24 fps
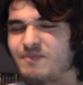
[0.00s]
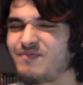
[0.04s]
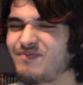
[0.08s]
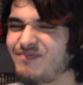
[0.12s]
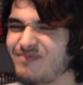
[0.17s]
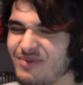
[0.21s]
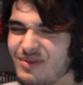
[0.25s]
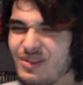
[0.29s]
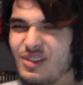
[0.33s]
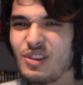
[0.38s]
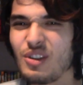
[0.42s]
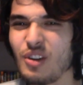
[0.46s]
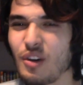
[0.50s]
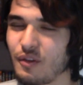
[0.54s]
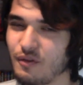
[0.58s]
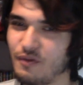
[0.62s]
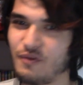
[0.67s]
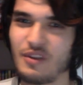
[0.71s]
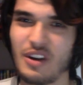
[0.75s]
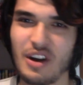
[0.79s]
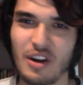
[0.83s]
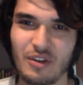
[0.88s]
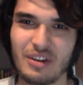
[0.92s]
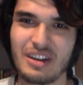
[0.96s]

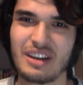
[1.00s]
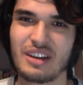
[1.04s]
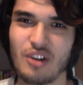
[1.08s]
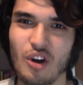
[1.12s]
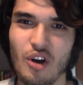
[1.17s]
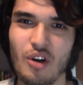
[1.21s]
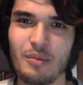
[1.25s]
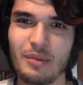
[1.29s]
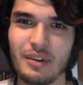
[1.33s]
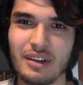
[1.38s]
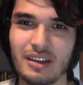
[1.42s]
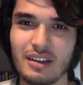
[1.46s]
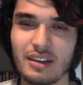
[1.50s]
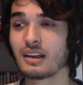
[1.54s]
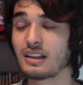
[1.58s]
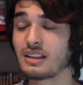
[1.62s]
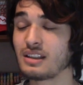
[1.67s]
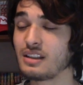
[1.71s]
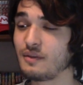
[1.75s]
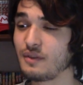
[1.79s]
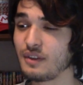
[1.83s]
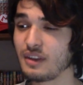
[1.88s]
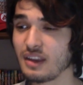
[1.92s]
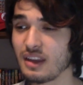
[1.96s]
not very common.
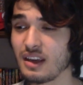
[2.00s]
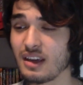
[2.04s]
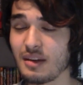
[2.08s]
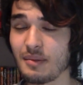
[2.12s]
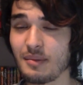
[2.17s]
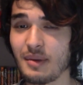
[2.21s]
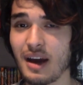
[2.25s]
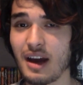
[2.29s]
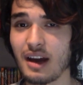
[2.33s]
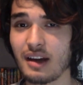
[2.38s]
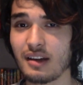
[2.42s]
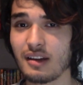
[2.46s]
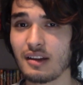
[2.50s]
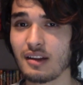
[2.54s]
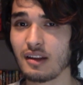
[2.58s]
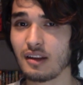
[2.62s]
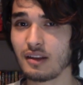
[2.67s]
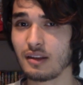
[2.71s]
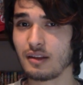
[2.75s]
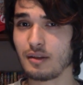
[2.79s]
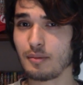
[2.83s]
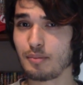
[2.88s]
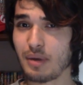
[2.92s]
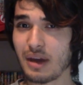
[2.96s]
Because if you think about
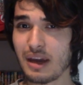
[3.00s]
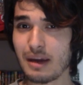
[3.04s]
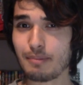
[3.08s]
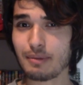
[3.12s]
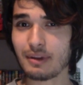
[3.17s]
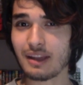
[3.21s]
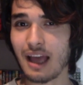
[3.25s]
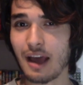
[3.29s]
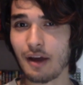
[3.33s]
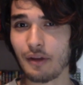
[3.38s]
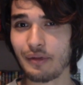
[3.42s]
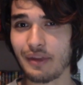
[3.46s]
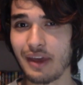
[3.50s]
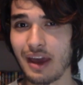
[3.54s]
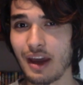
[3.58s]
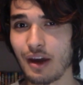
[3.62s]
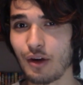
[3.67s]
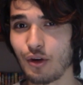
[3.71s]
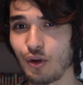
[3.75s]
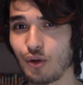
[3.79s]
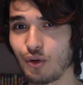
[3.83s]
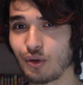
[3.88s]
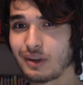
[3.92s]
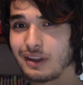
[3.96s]
it, the people out
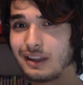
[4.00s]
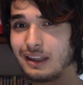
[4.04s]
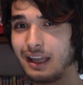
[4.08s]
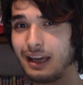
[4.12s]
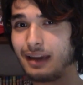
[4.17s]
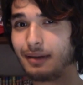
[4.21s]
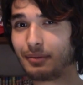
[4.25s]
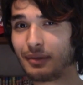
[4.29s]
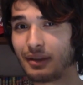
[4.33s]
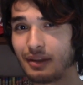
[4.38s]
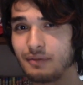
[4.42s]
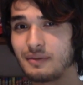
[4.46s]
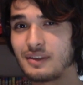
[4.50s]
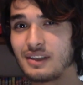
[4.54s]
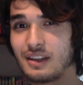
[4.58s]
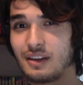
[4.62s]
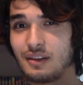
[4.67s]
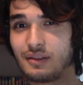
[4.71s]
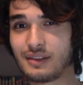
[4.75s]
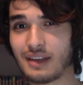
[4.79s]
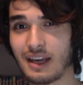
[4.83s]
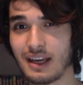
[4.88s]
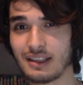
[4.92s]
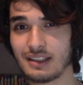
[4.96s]
there who claim
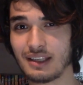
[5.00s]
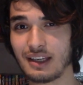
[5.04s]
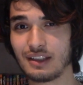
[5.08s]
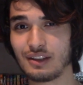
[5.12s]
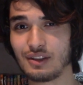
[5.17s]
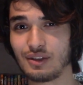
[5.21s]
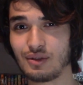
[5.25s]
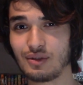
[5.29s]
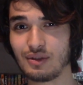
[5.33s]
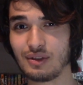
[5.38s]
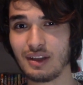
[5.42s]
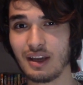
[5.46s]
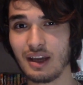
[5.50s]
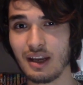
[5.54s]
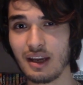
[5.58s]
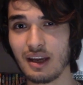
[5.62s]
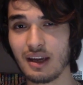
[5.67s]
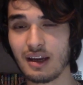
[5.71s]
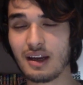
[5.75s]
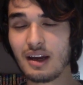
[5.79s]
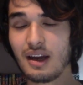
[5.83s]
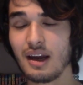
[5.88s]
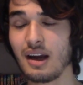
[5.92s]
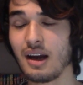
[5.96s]
themselves as a
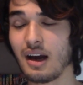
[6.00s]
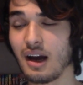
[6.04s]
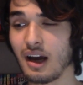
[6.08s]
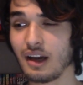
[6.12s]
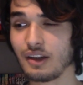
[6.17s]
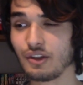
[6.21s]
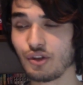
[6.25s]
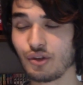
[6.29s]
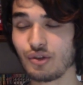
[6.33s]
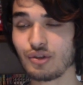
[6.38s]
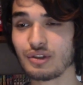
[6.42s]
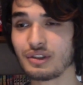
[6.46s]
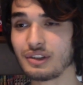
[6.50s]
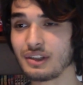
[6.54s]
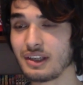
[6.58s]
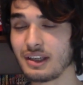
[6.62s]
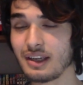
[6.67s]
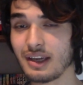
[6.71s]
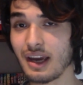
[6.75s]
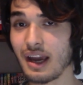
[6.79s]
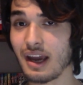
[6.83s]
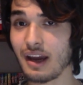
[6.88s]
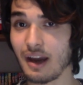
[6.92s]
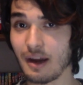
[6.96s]
tsundere are
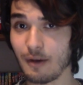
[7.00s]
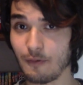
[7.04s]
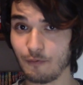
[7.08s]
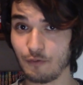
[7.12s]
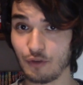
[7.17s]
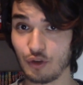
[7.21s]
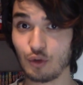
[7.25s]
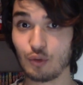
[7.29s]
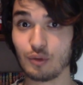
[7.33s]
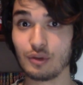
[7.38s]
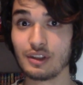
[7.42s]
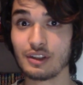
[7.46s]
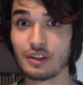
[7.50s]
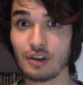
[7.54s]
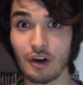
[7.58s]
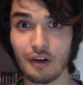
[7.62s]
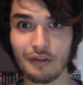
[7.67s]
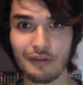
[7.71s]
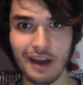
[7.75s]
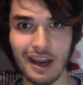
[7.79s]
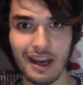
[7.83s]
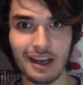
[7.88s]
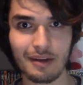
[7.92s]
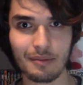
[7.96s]
usually viewers
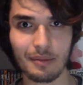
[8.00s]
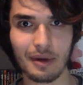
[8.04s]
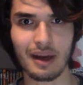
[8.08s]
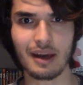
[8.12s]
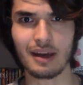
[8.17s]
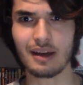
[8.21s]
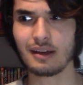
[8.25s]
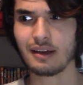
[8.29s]
of anime.